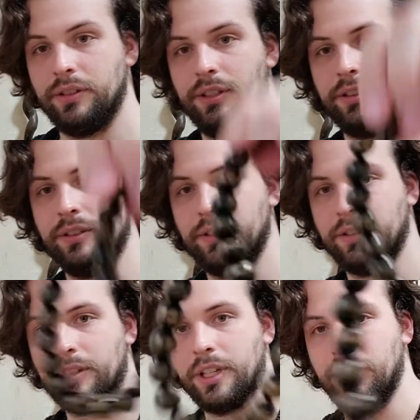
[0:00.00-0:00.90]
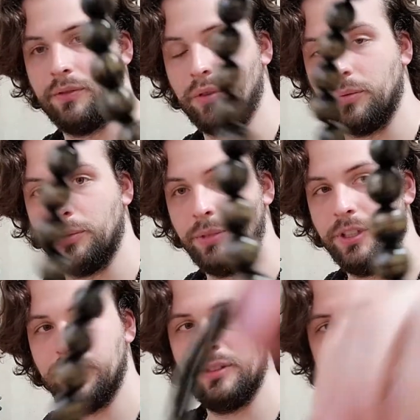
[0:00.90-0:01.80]
this is just kind of normal
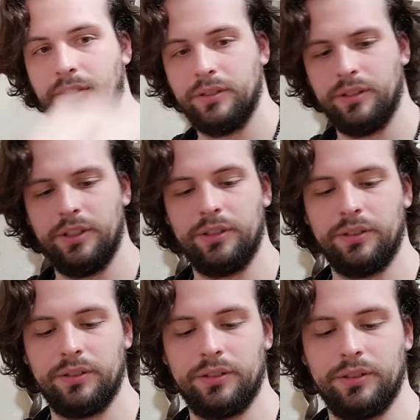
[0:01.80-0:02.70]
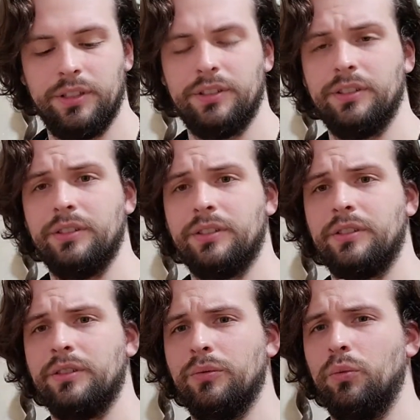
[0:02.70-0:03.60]
beads. This
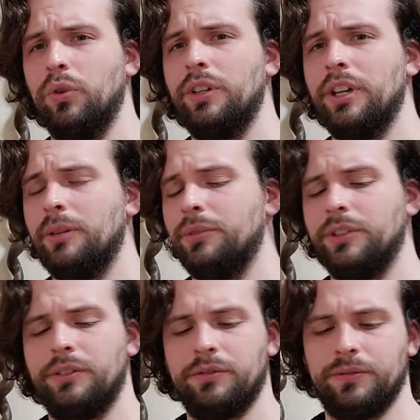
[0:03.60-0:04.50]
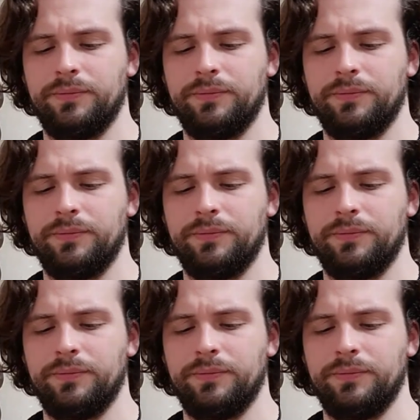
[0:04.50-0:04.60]
is wood, I believe.